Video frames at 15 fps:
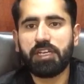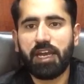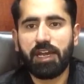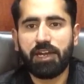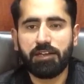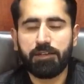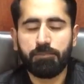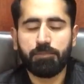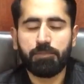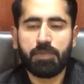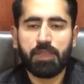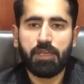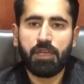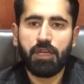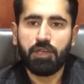had.
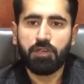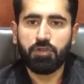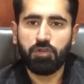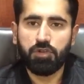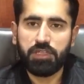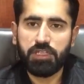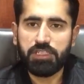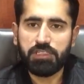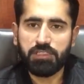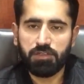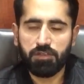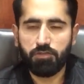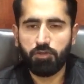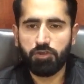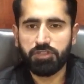So these
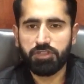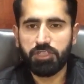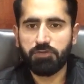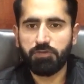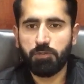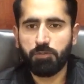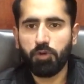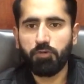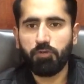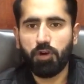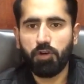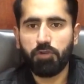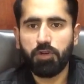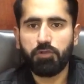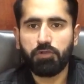questions were put
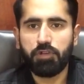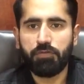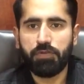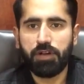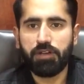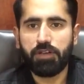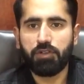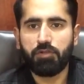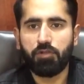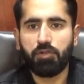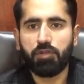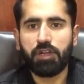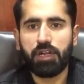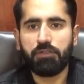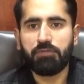forward to the federal
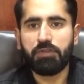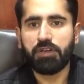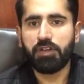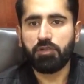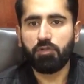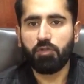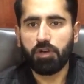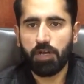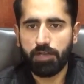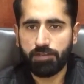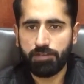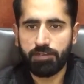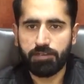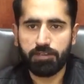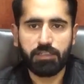court, and federal court
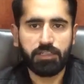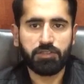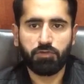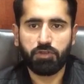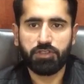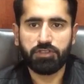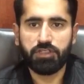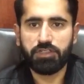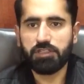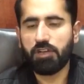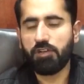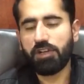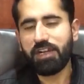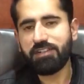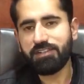answered these questions. Now
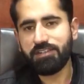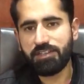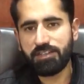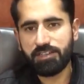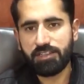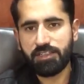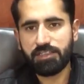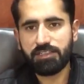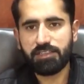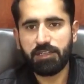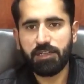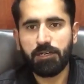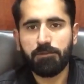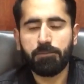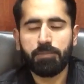let's discuss
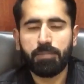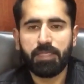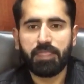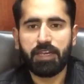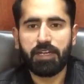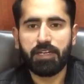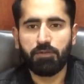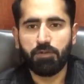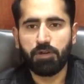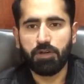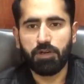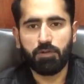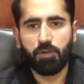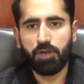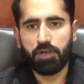that
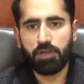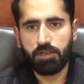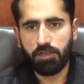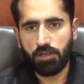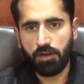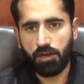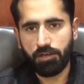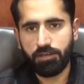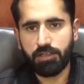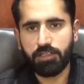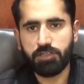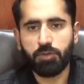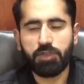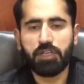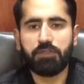what
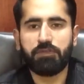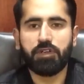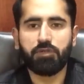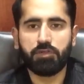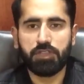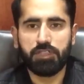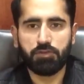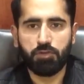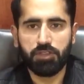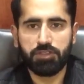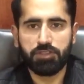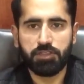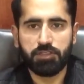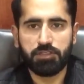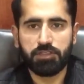answers were given to these
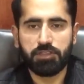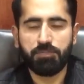questions.